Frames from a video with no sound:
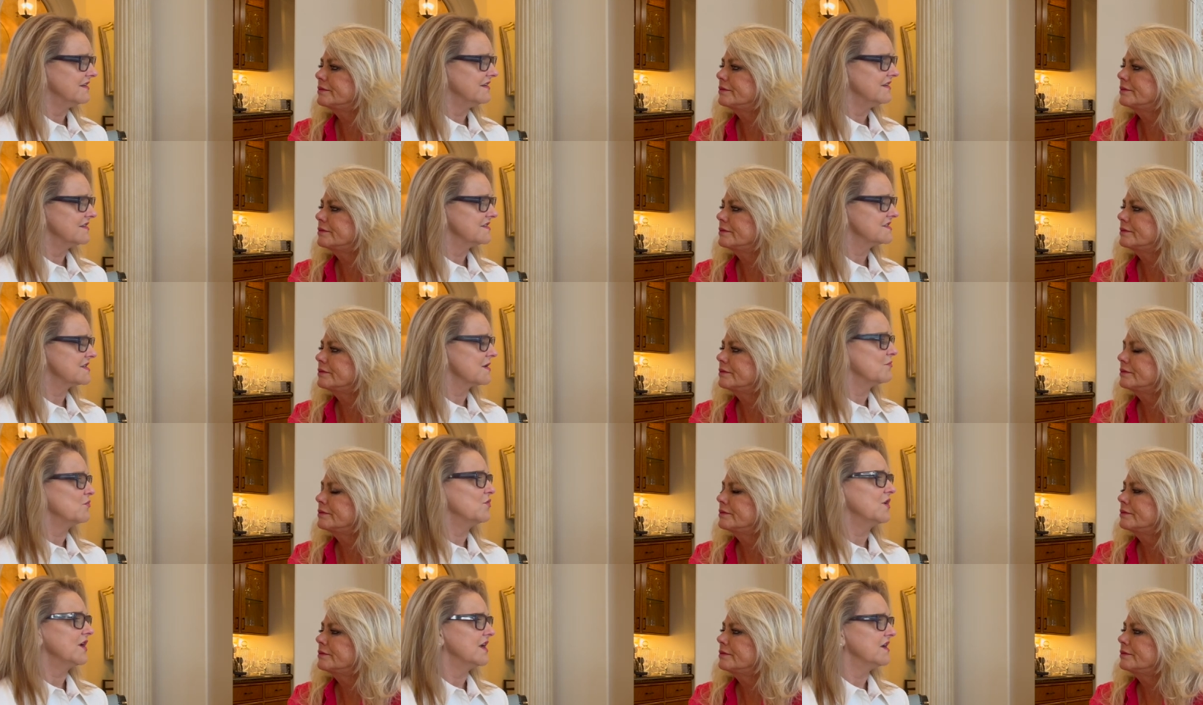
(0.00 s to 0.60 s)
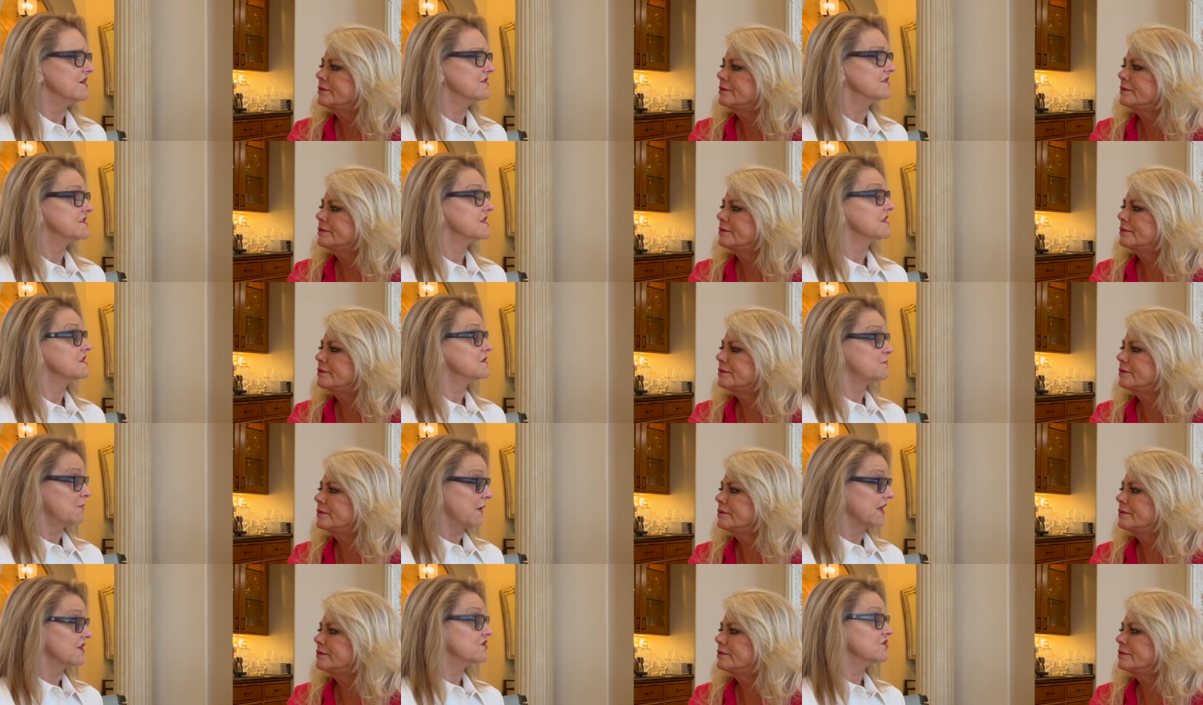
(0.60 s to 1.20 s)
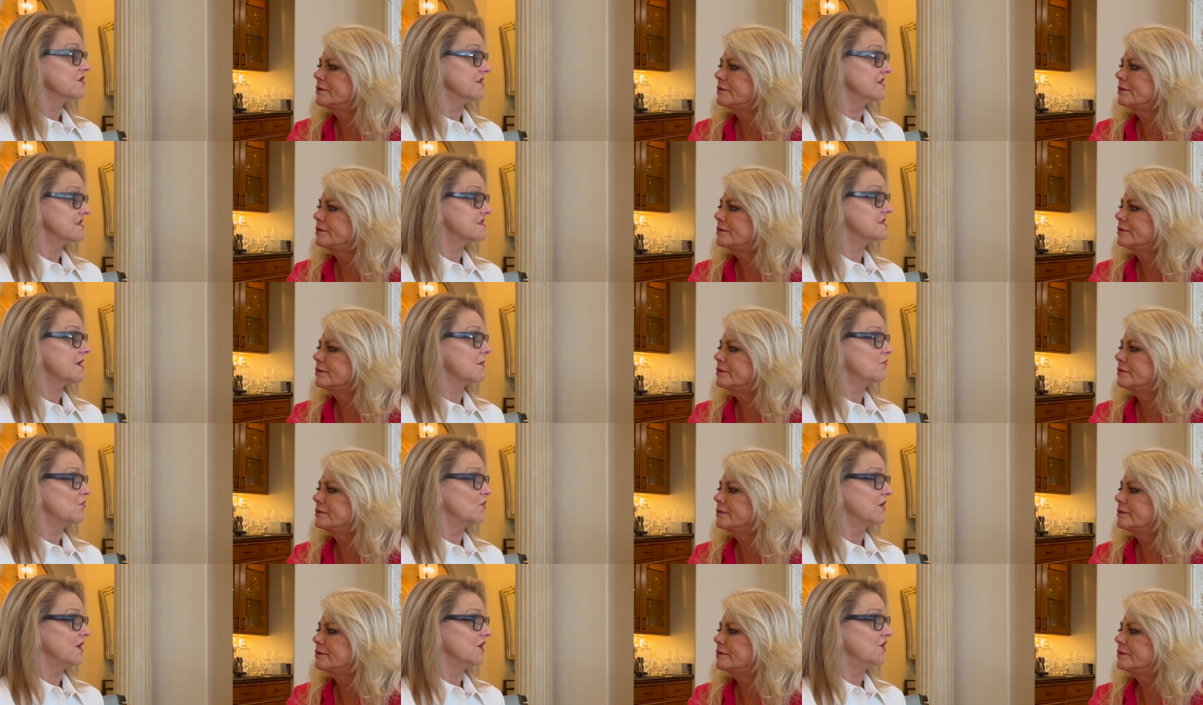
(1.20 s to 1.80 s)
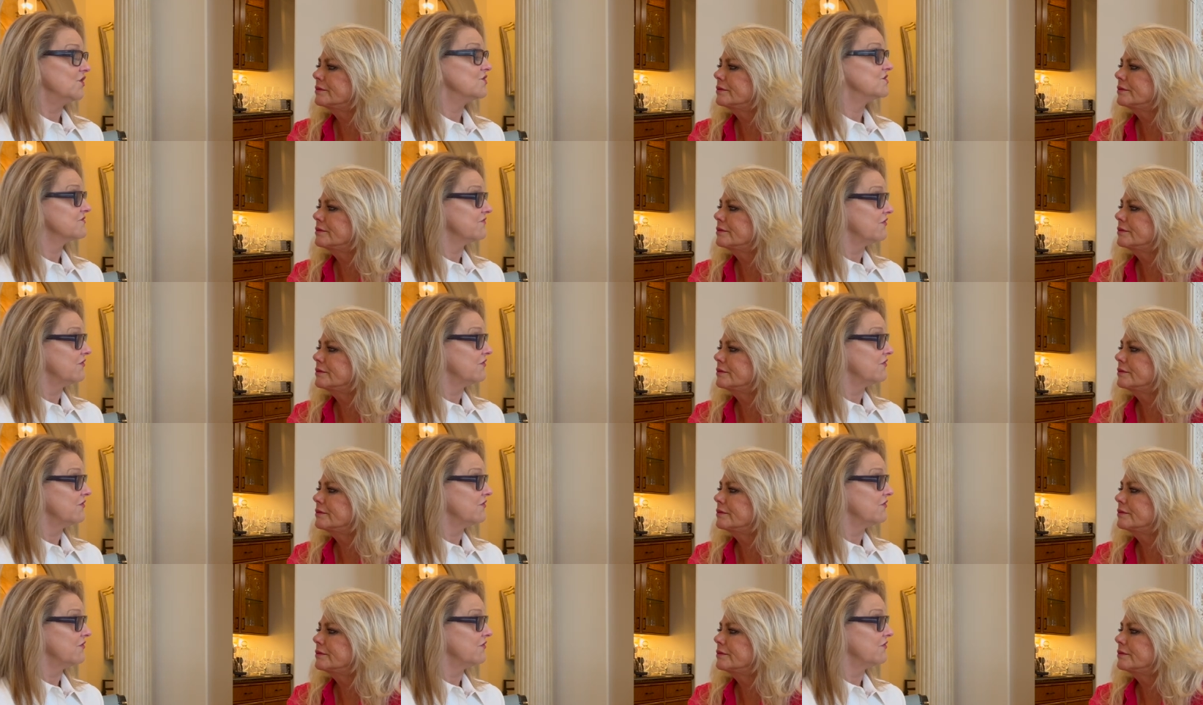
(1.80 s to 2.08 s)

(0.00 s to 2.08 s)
Speaker 1: someone else, especially someone who's